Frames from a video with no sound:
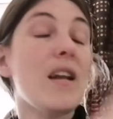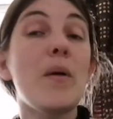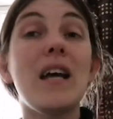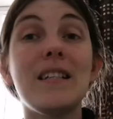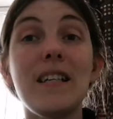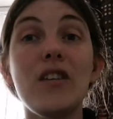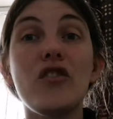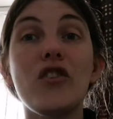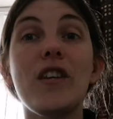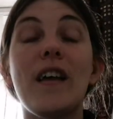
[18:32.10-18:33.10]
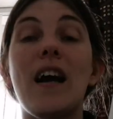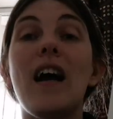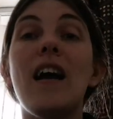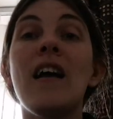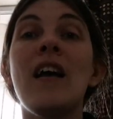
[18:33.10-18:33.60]
I did enjoy
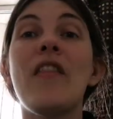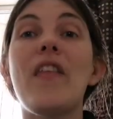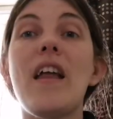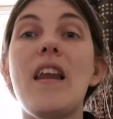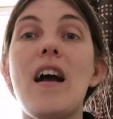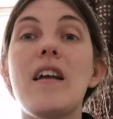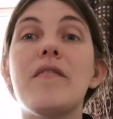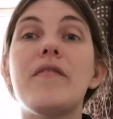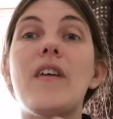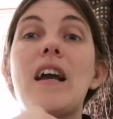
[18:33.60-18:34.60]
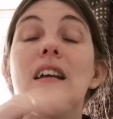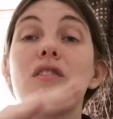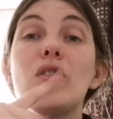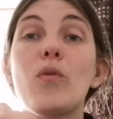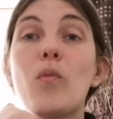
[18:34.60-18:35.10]
that. Then I
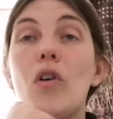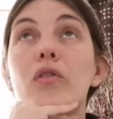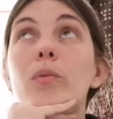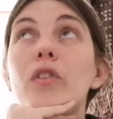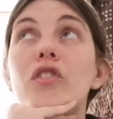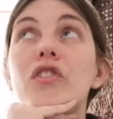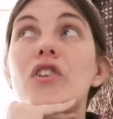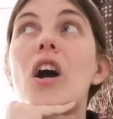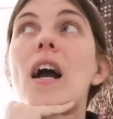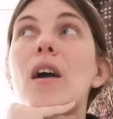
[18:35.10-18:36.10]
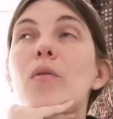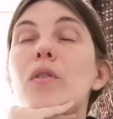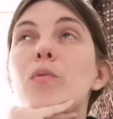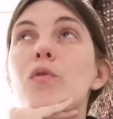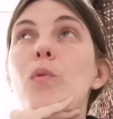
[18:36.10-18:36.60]
had a look what other ones she's got out,
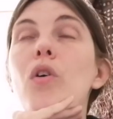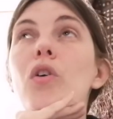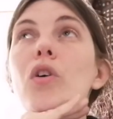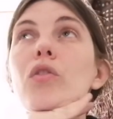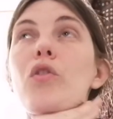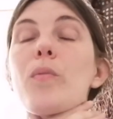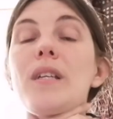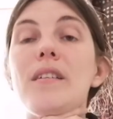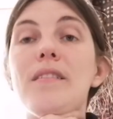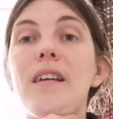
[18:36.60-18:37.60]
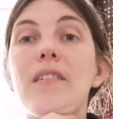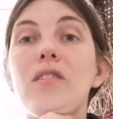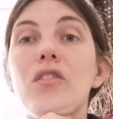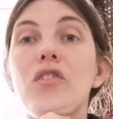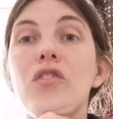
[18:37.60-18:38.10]
and there was one called Nobody Has
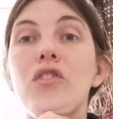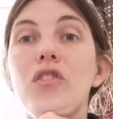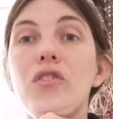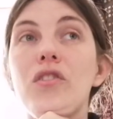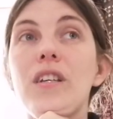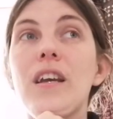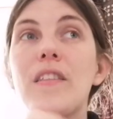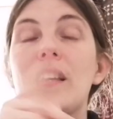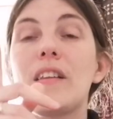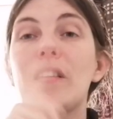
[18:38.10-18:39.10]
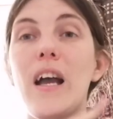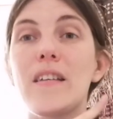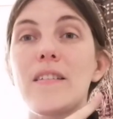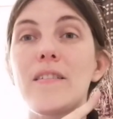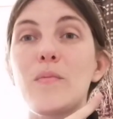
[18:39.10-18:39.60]
Sex on a Tuesday. I think
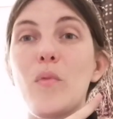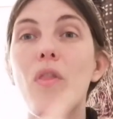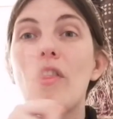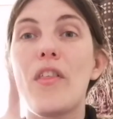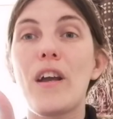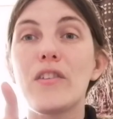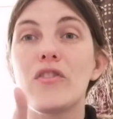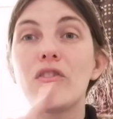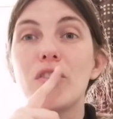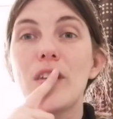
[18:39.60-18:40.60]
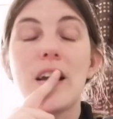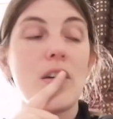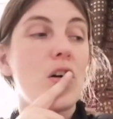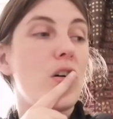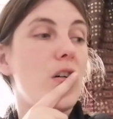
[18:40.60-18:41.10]
last month I showed you that
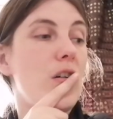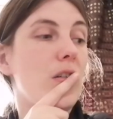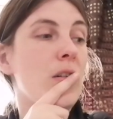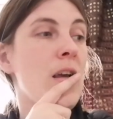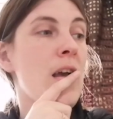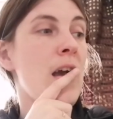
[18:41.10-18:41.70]
in a haul.